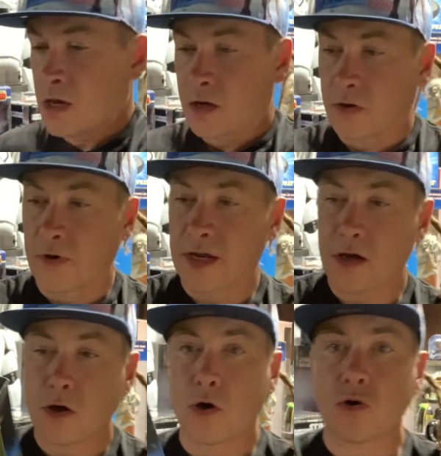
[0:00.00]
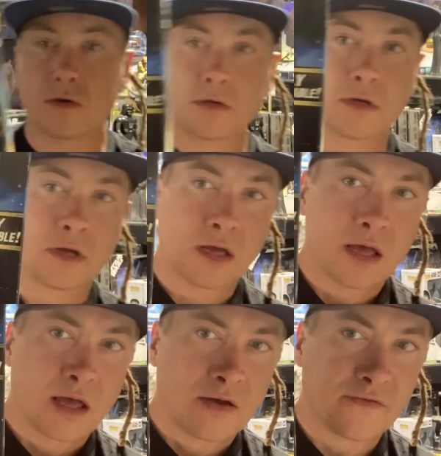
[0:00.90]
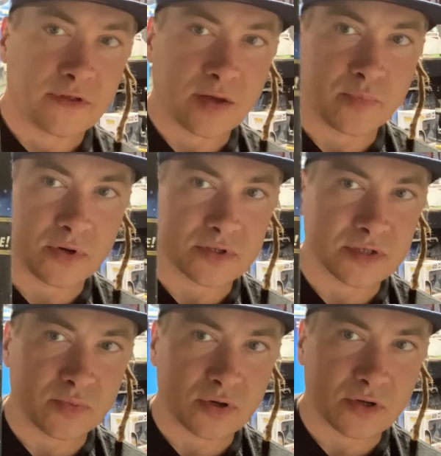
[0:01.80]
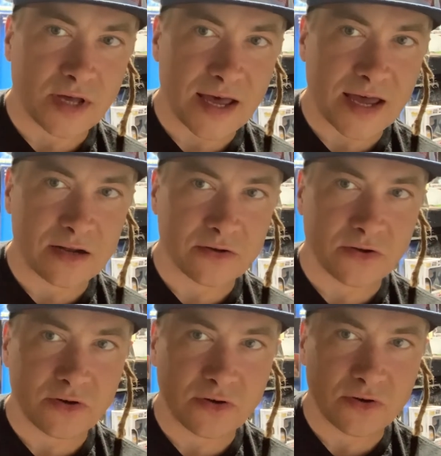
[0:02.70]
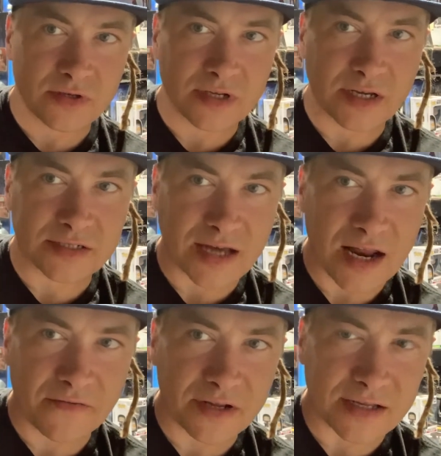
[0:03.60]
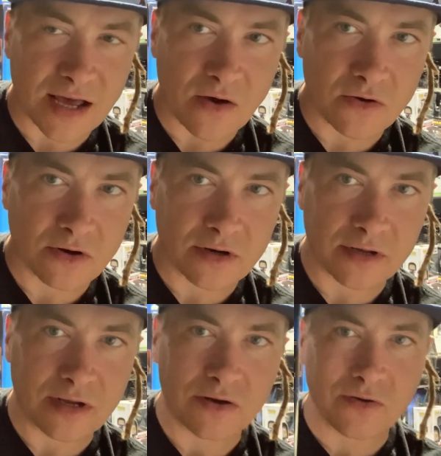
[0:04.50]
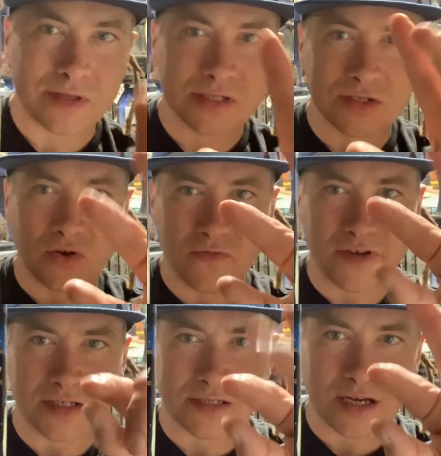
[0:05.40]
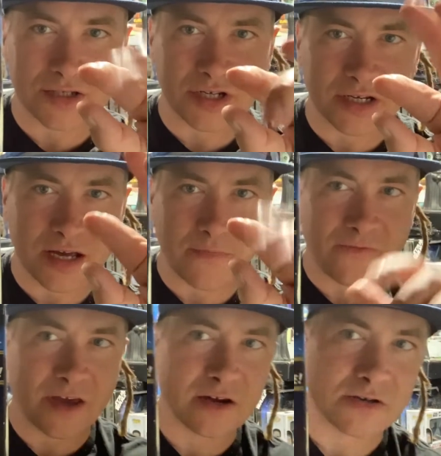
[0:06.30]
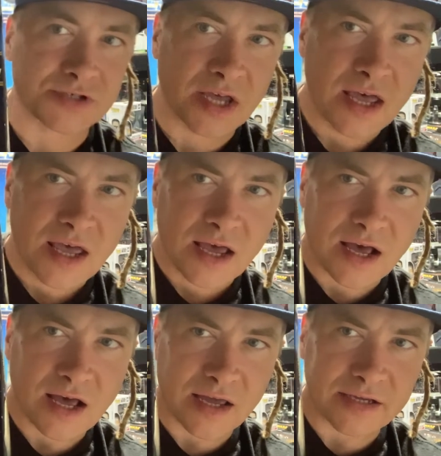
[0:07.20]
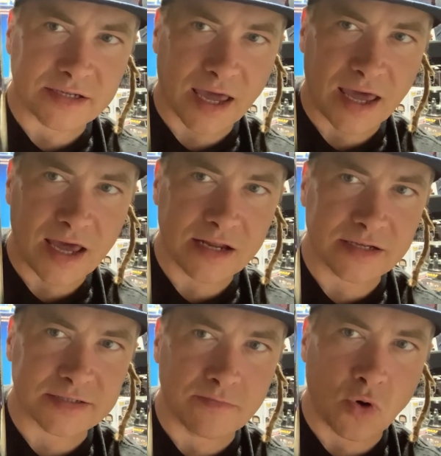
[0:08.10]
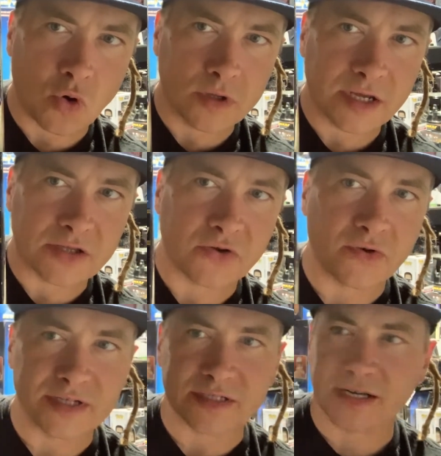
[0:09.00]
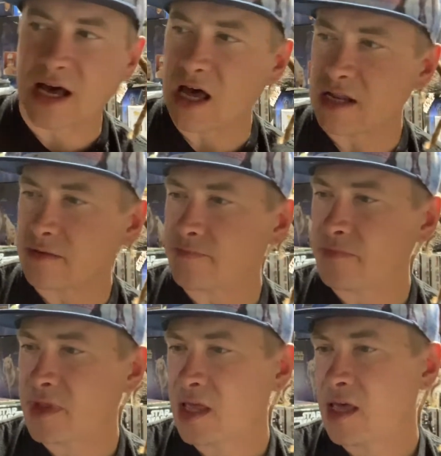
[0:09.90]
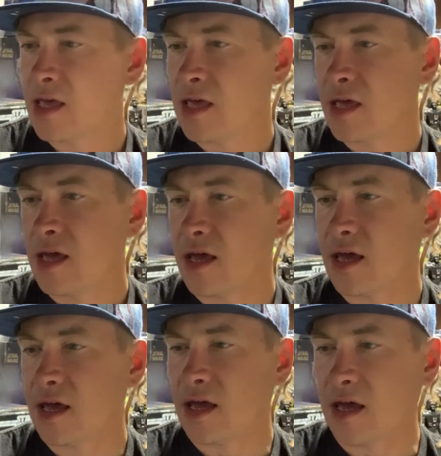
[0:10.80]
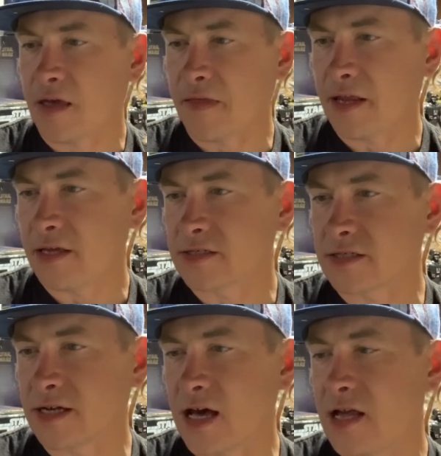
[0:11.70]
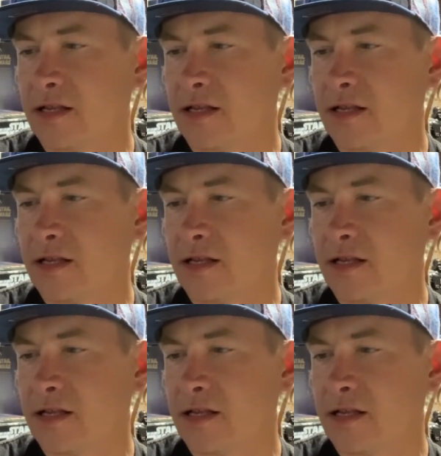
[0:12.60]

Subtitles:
Greedo, fully posable. I don't know. It's kind of a downer, you know, with his goofy suction cup fingers. His hand is molded to his gun, and then his gun